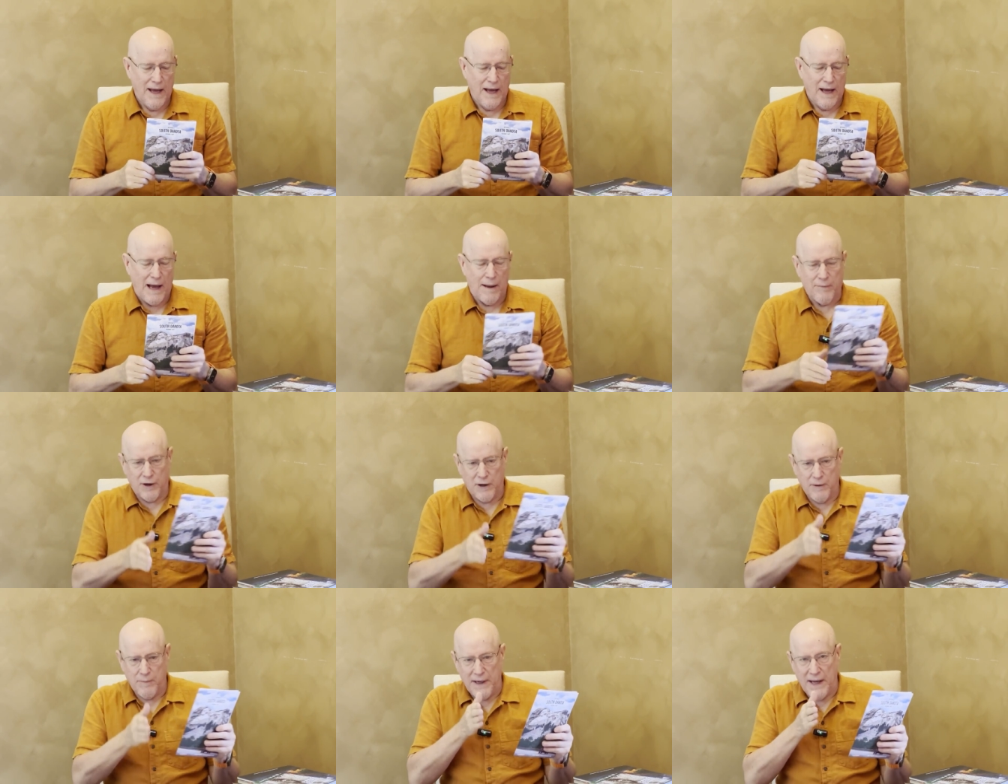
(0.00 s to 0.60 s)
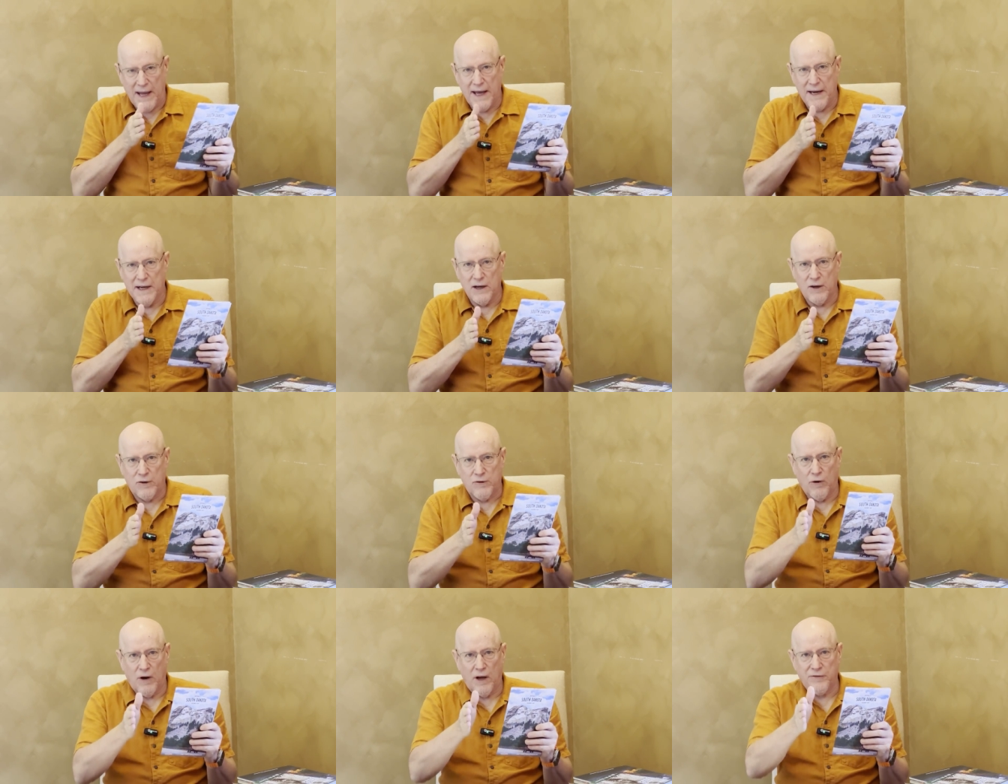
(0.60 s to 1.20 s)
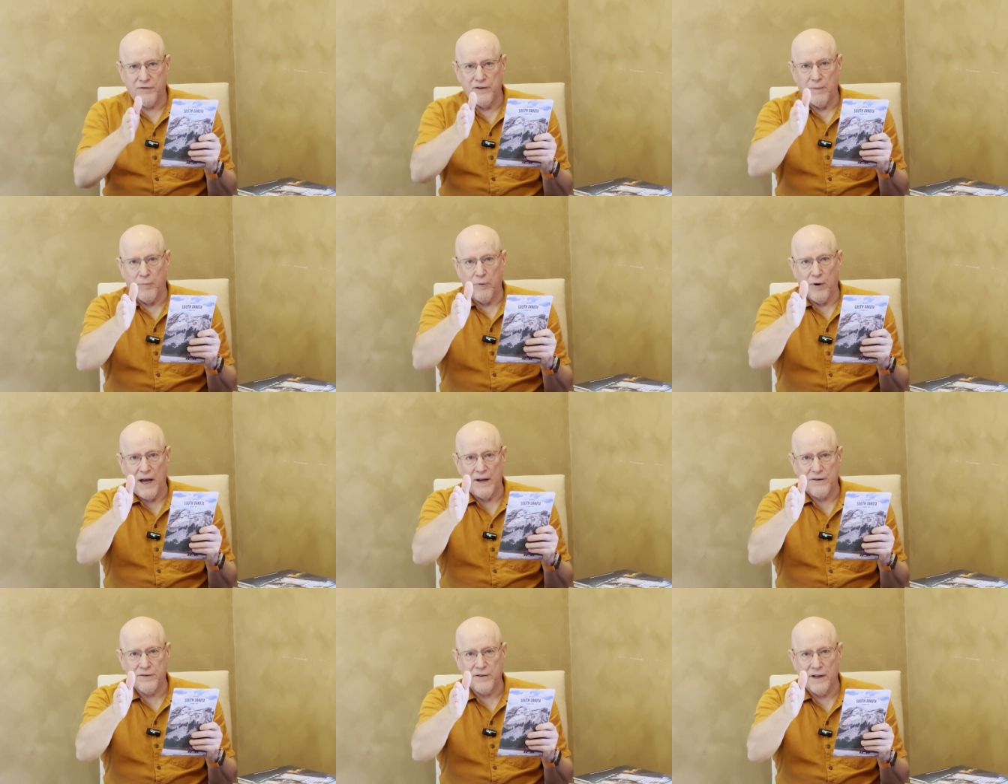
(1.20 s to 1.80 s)
I'm going to be heading across
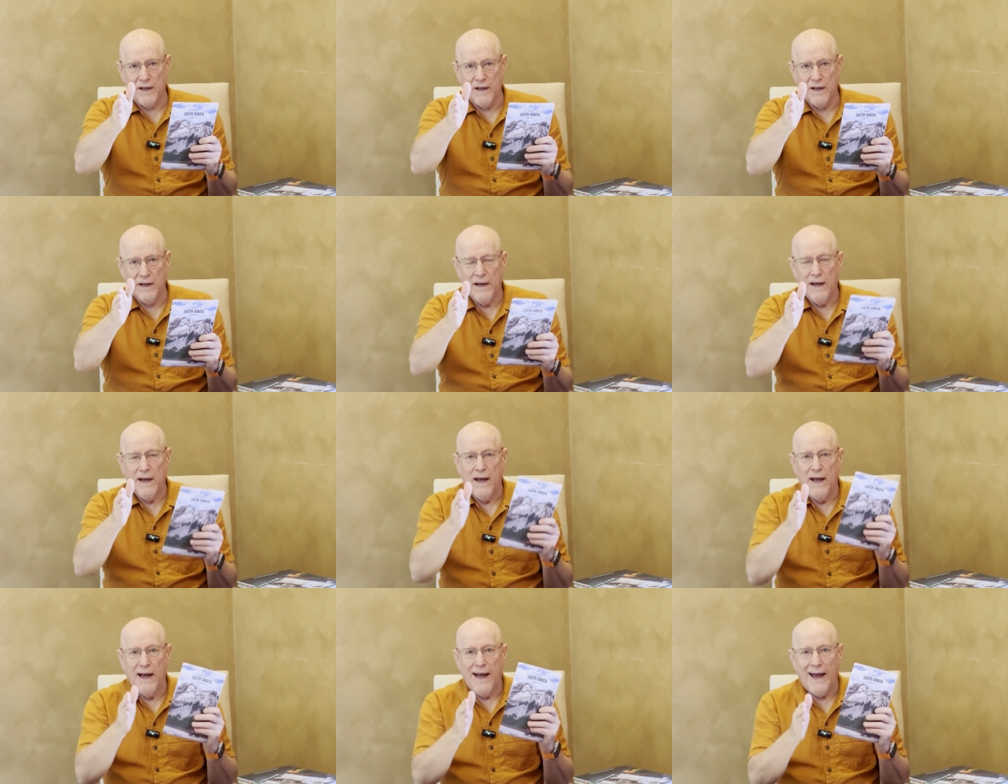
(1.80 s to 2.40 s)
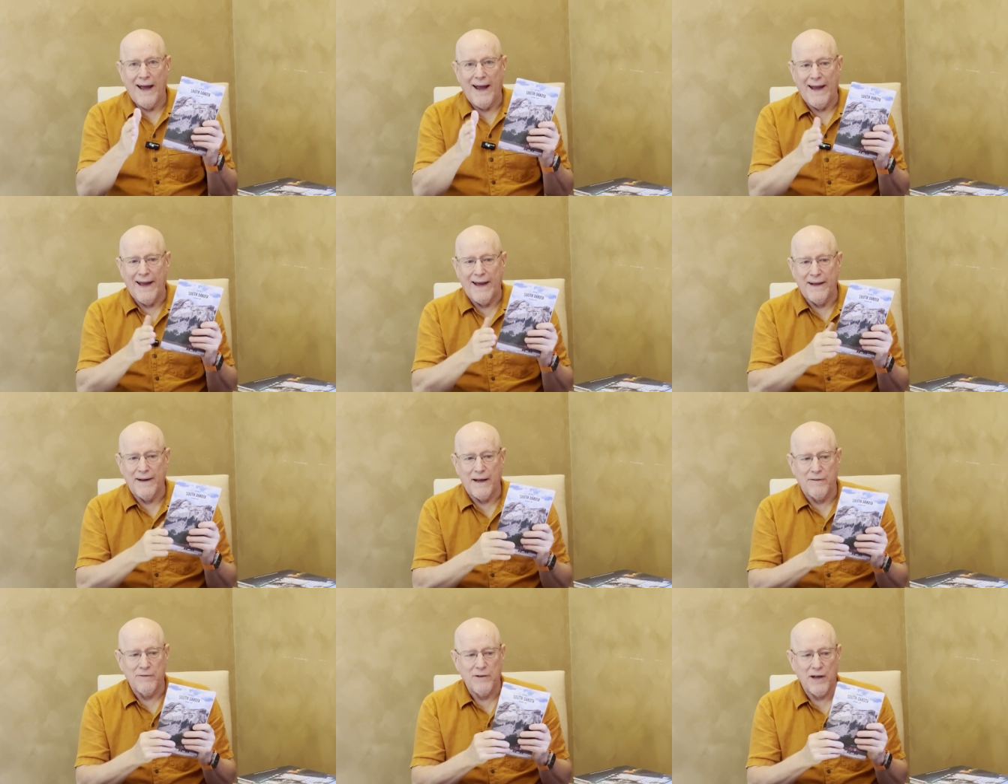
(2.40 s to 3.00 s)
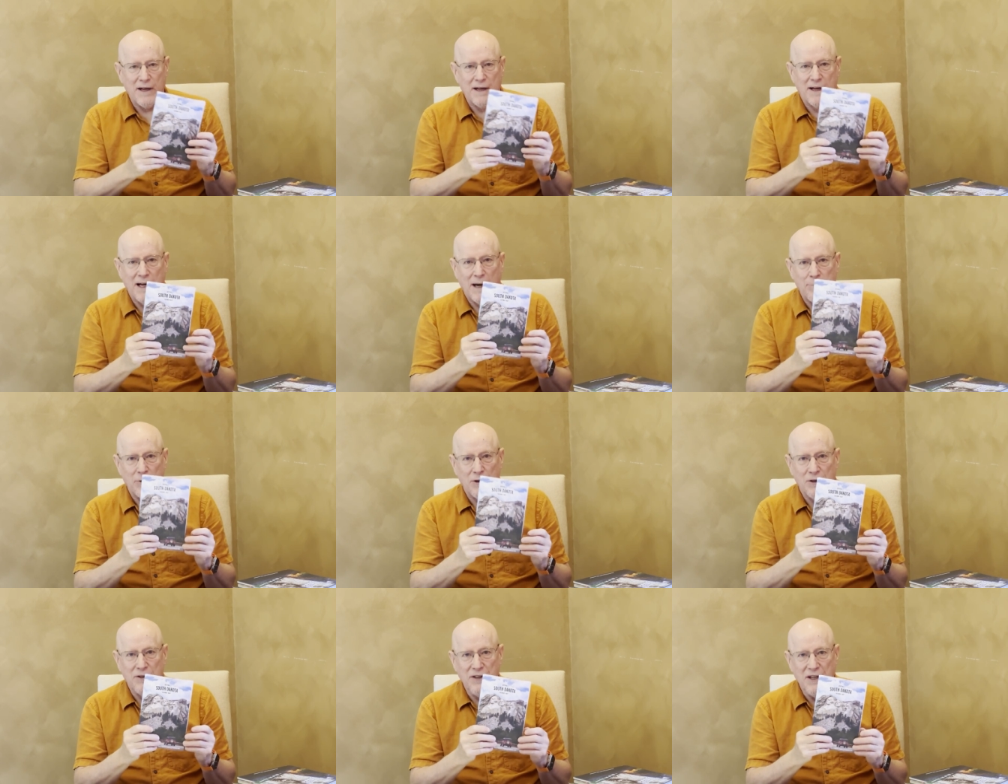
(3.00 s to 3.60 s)
Nebraska, and I've got a
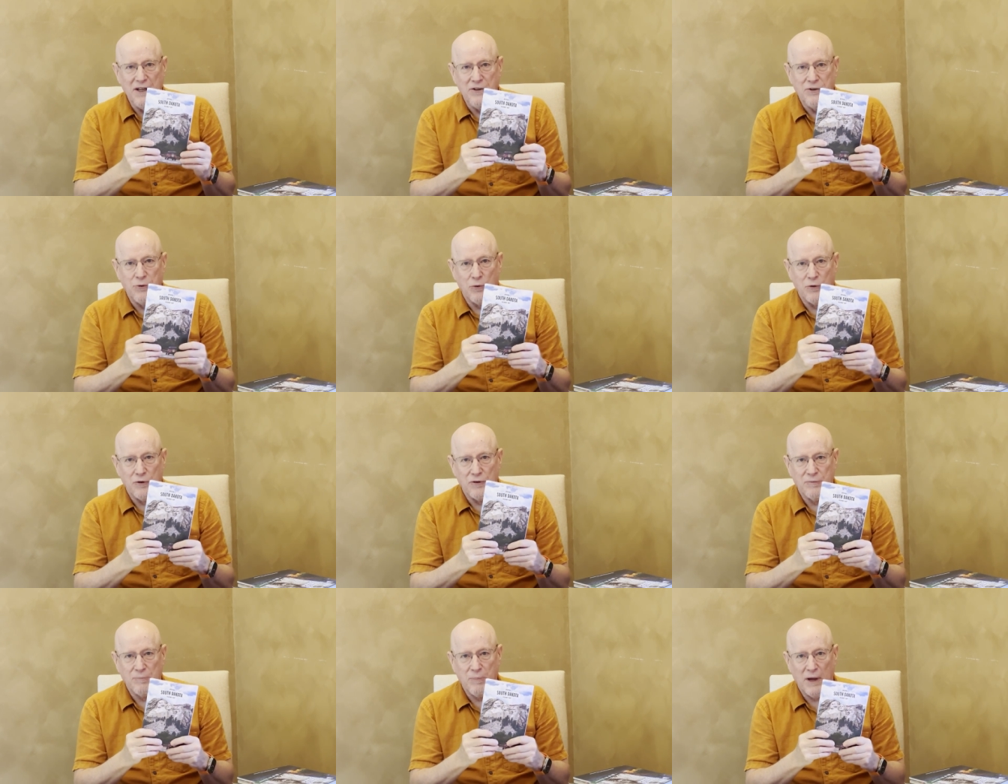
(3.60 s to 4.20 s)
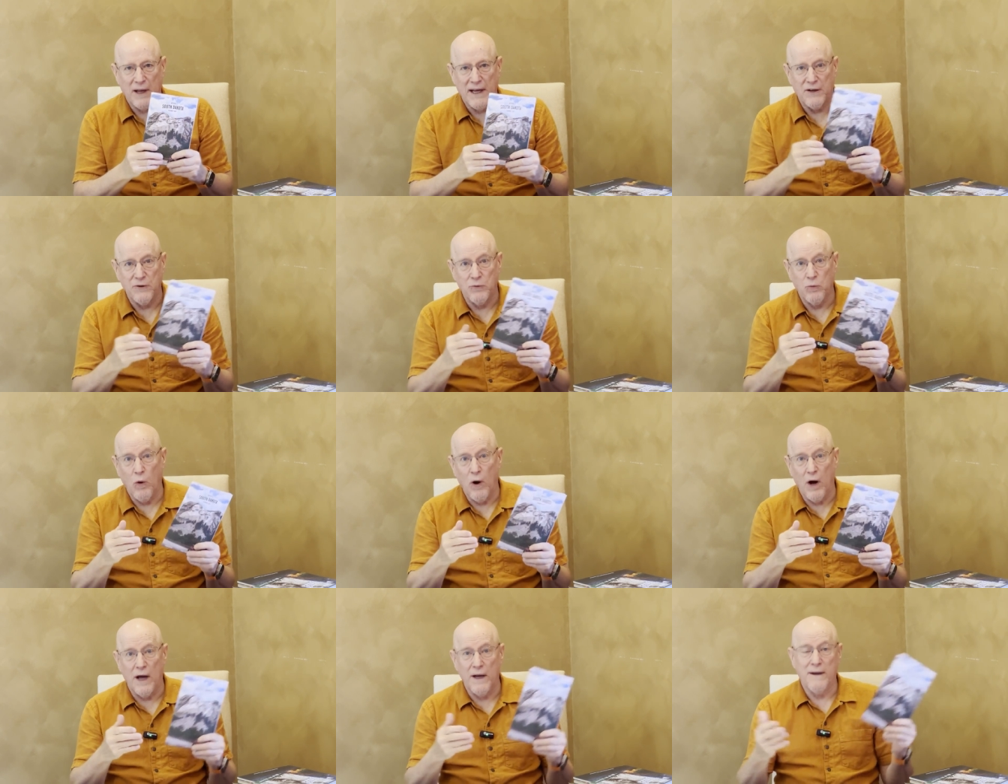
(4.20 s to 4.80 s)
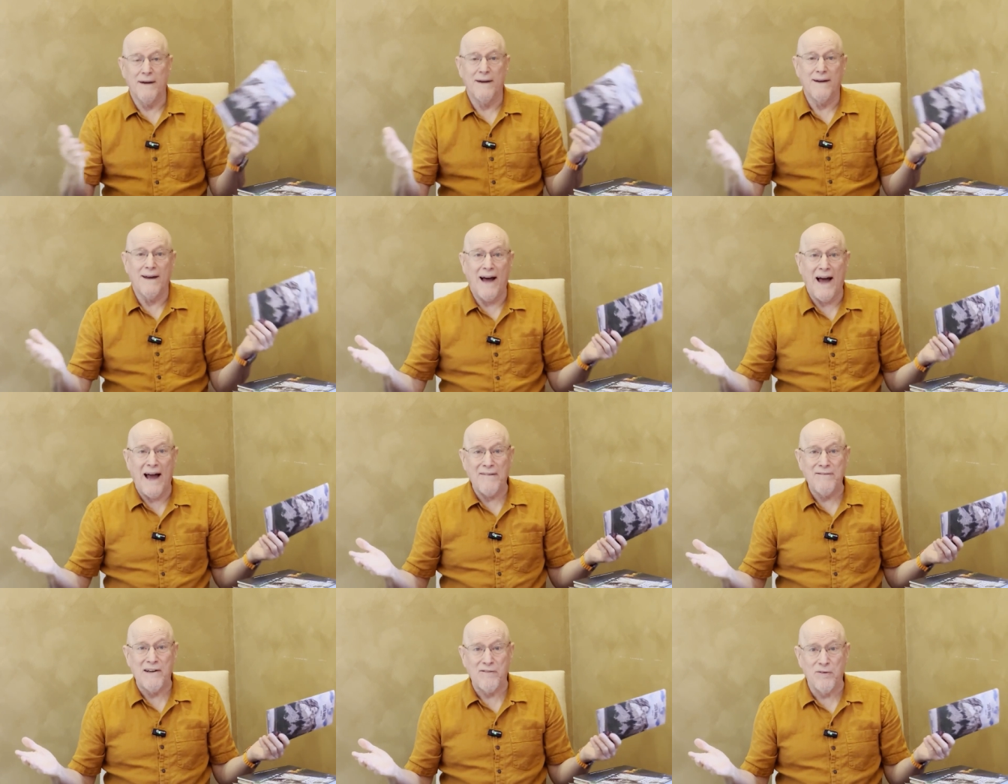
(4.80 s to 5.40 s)
couple of detours planned. One,
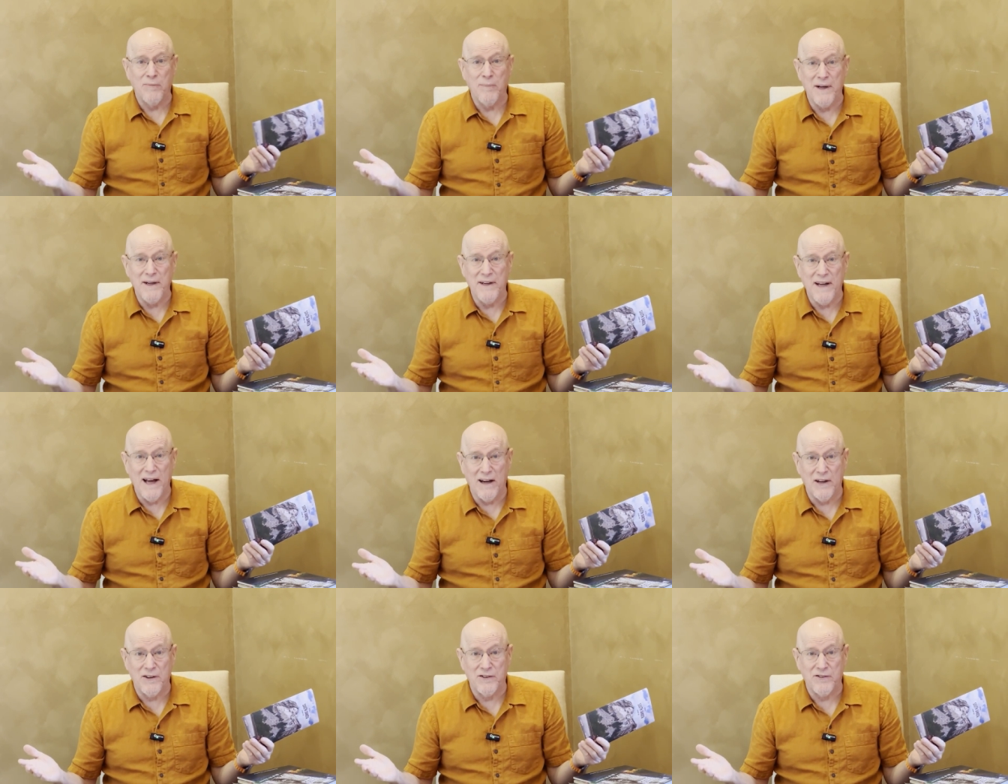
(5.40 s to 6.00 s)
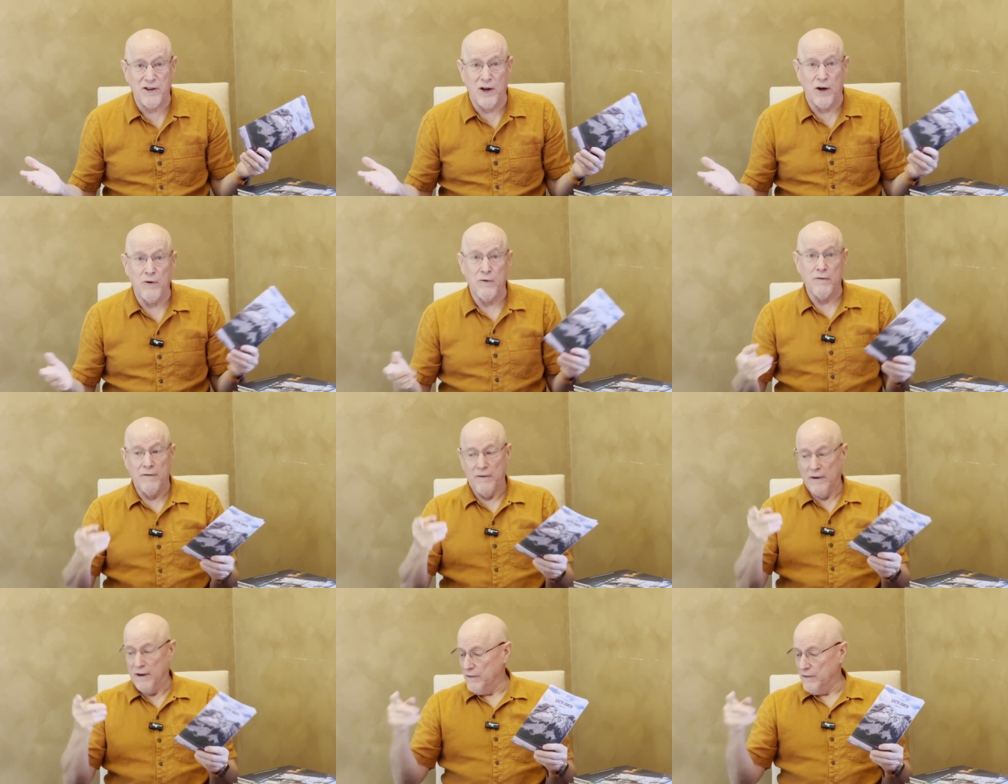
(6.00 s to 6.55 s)
I've never been to Yellowstone.